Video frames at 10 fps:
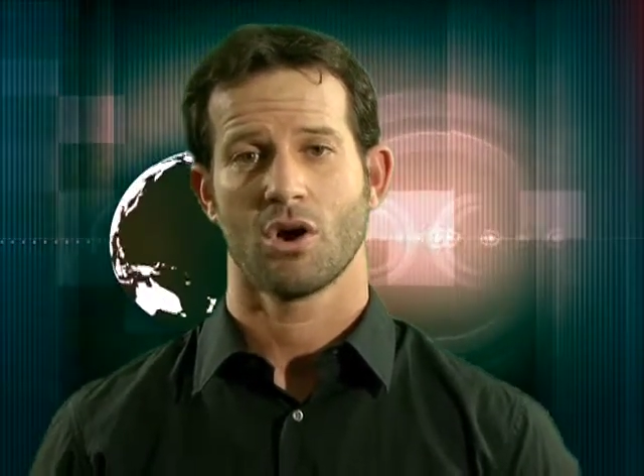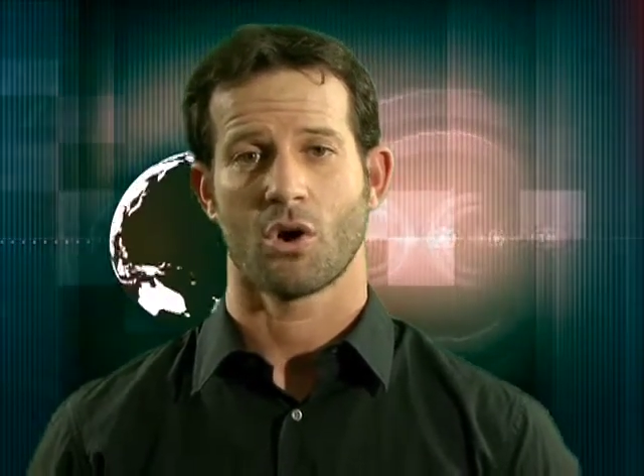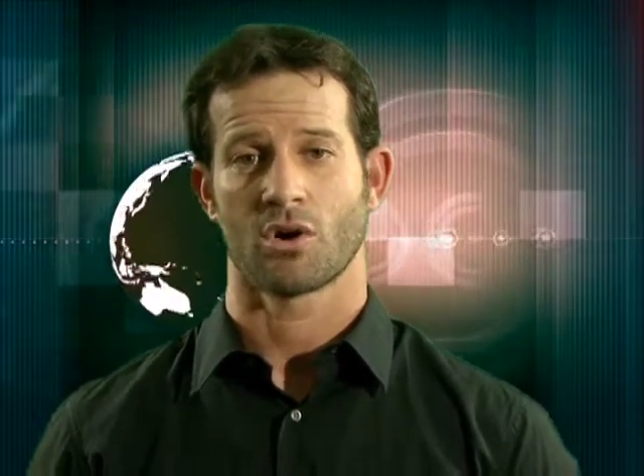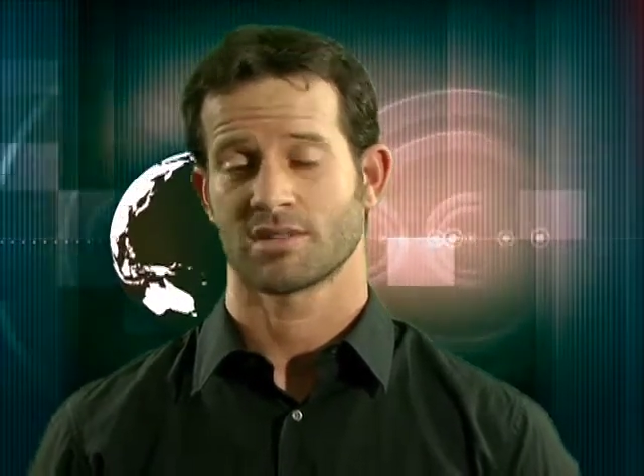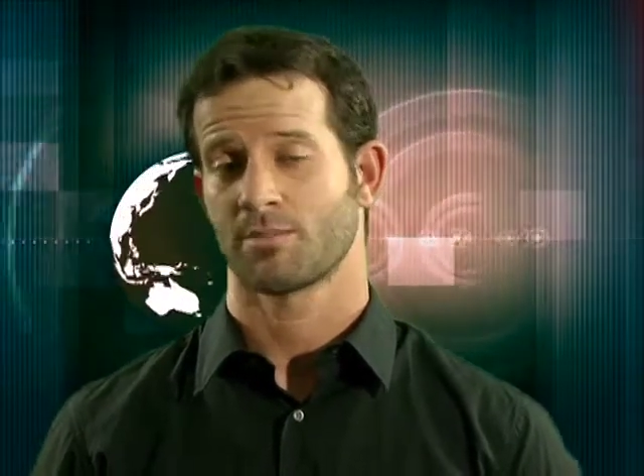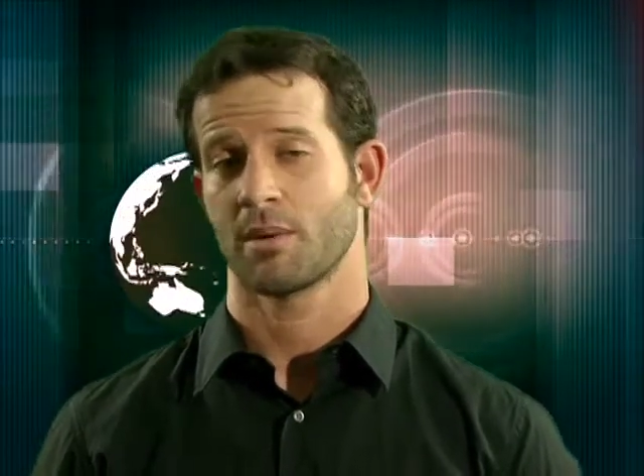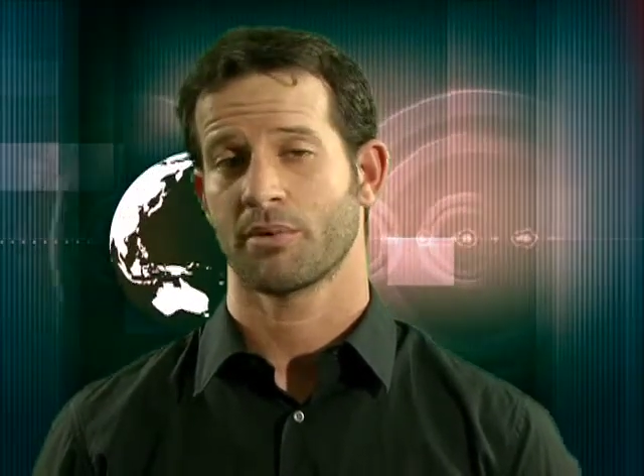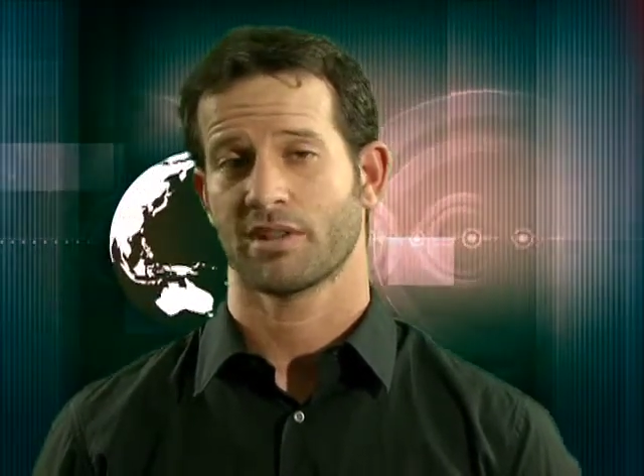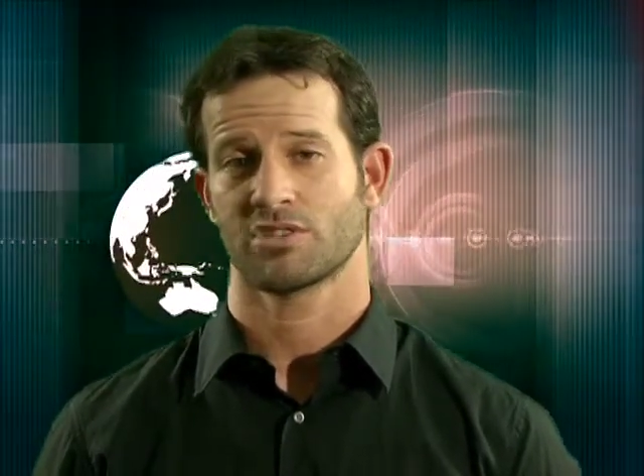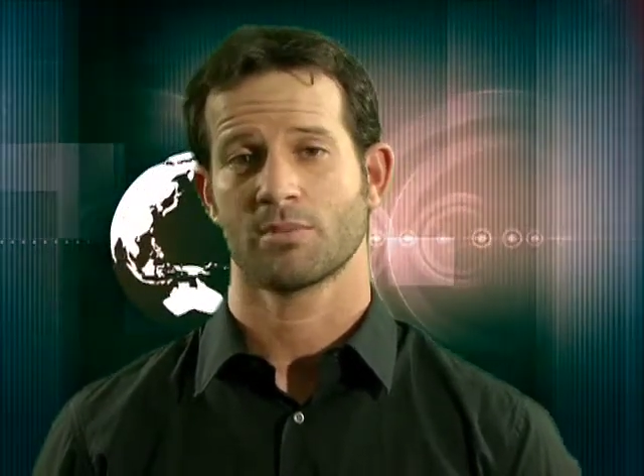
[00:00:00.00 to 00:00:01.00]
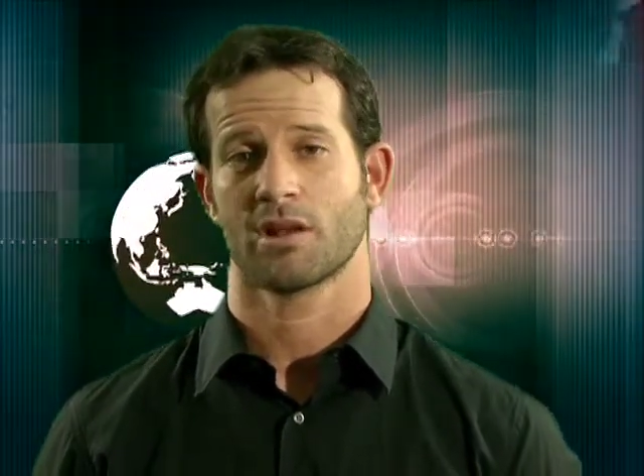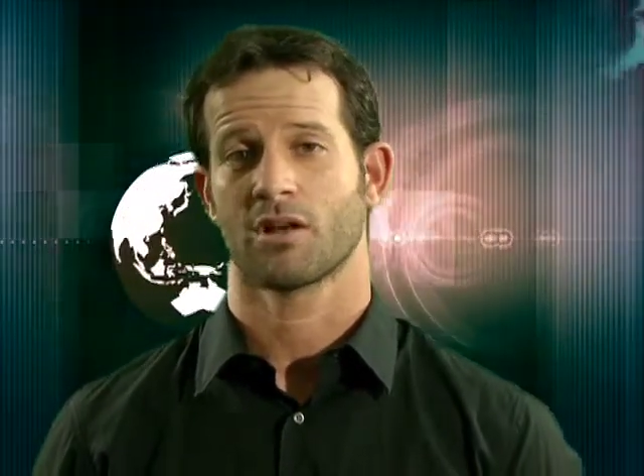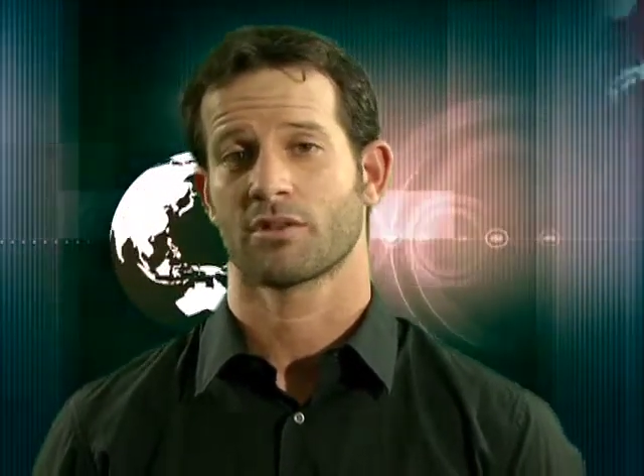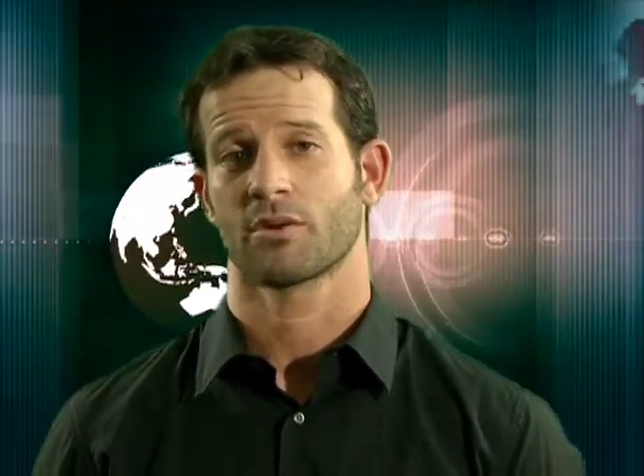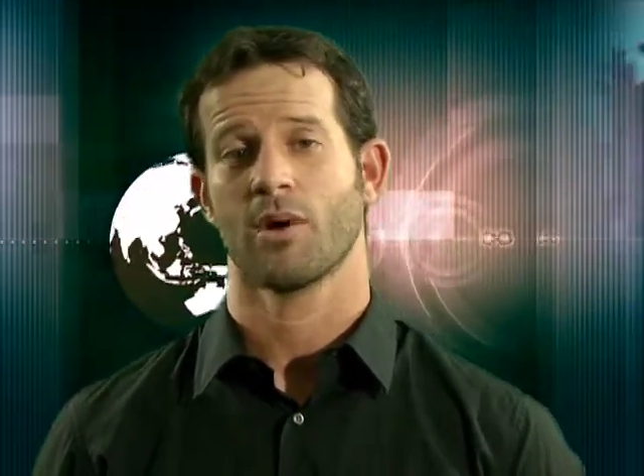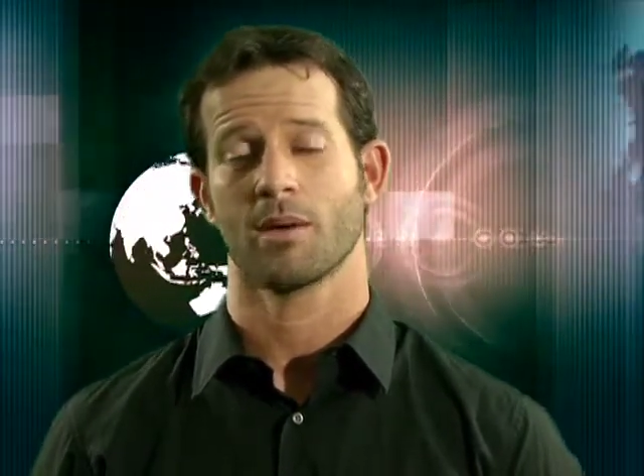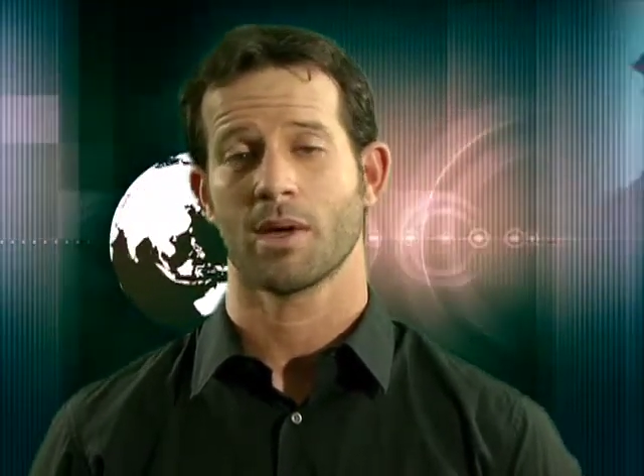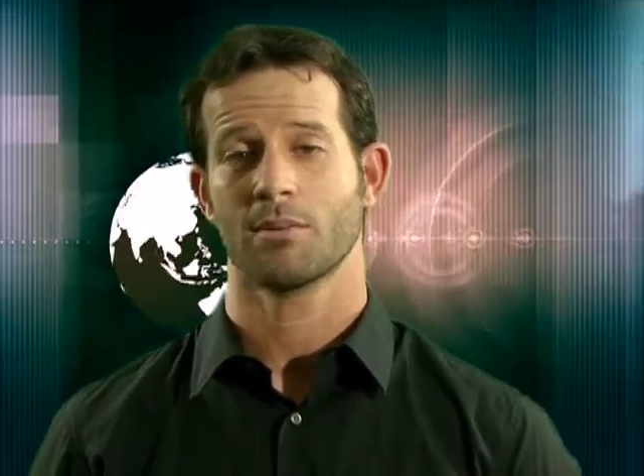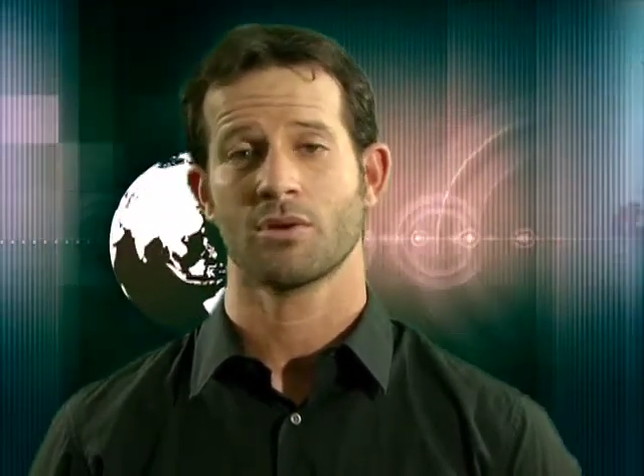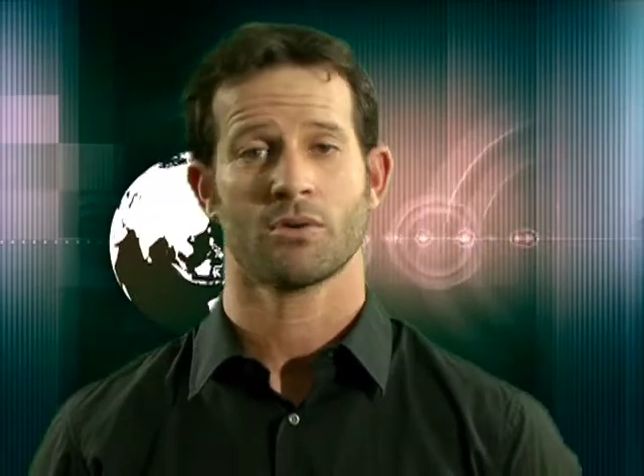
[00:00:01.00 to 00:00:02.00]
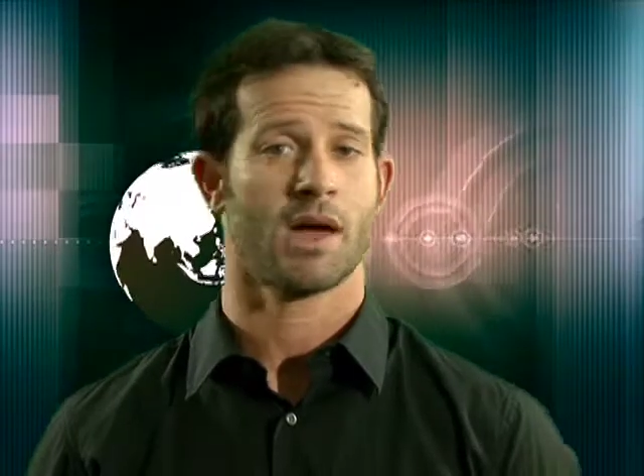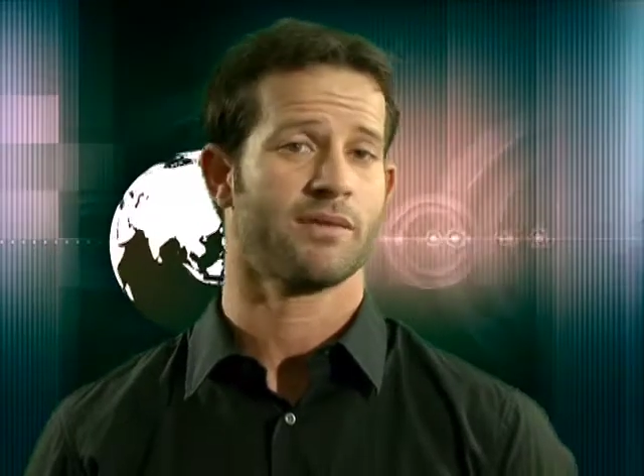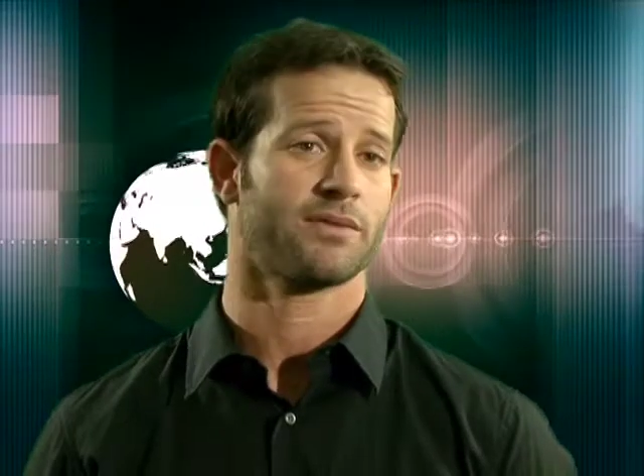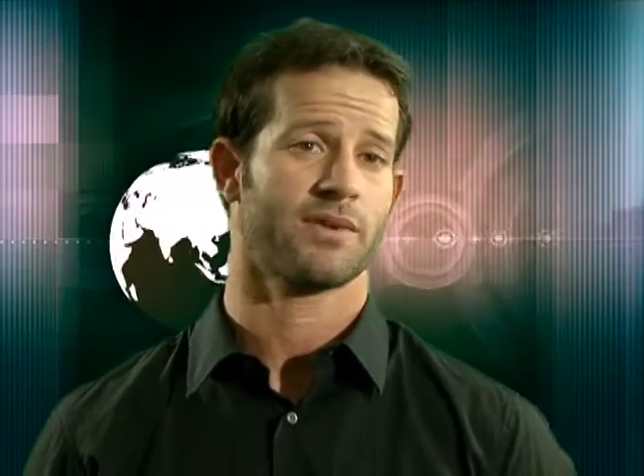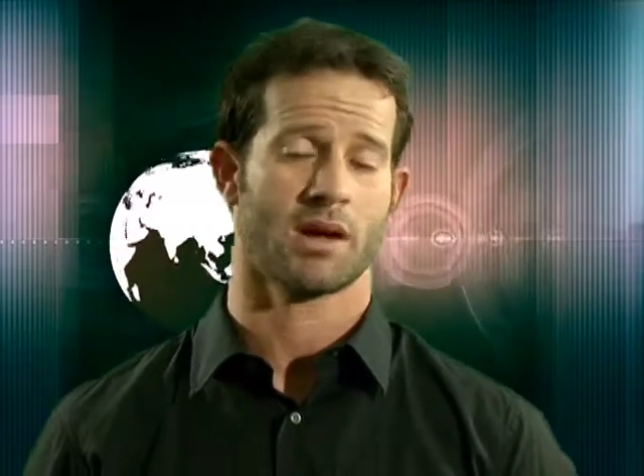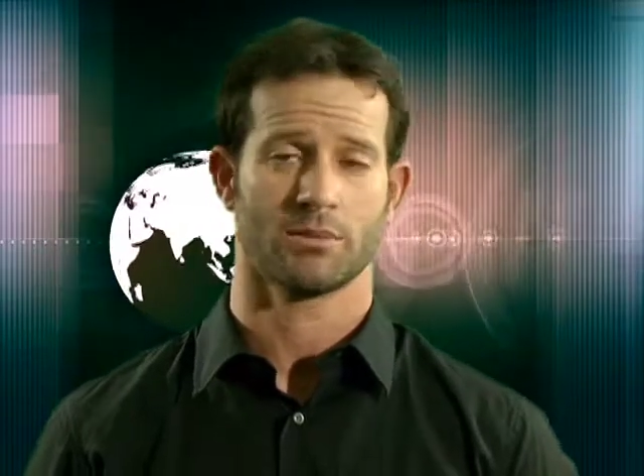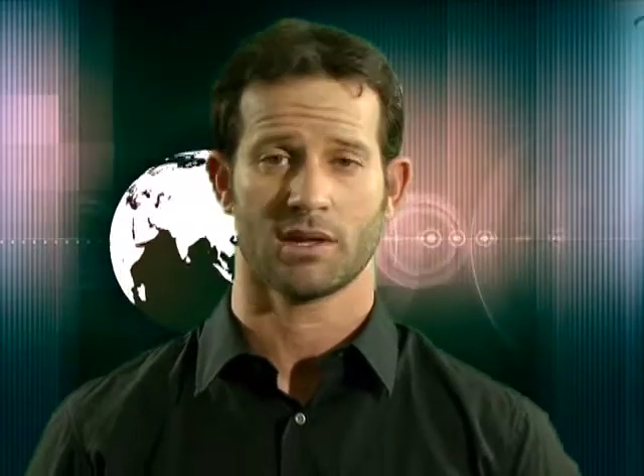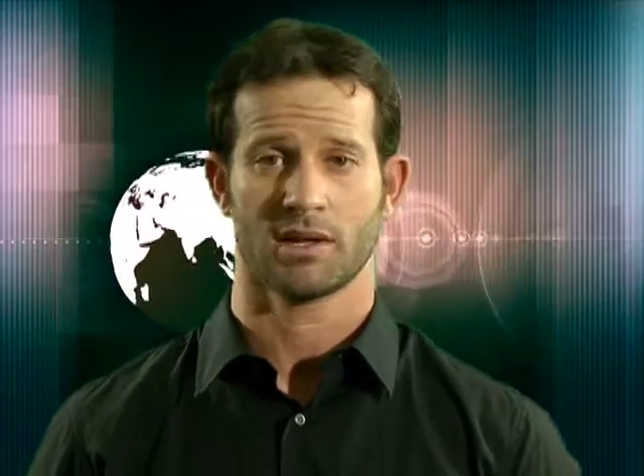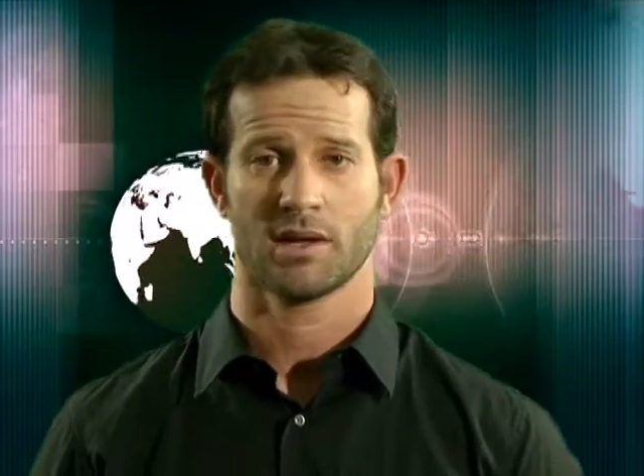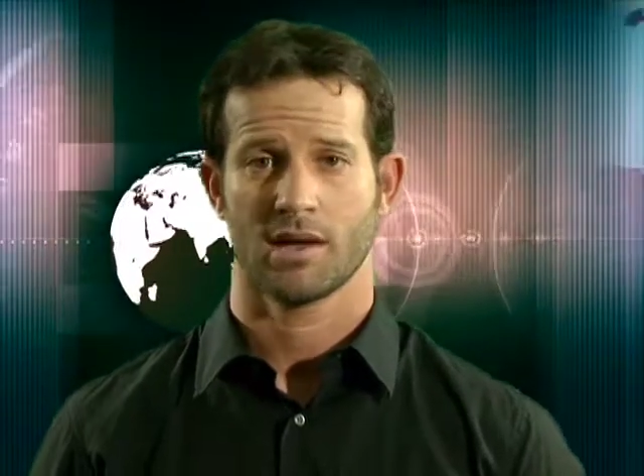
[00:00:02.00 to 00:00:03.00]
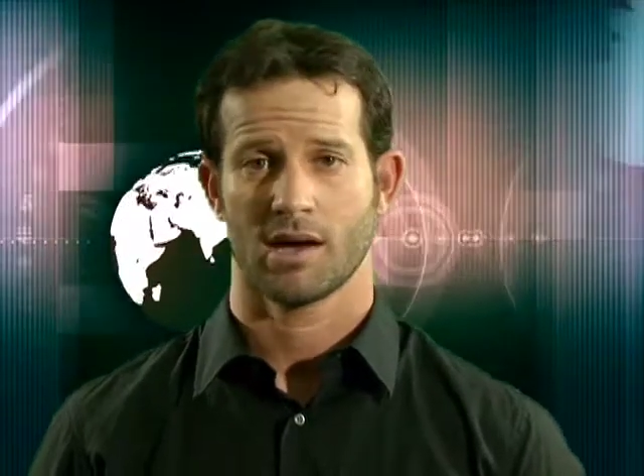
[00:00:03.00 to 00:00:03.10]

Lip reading: Or is it people that you met along the way? Maybe you don't have a family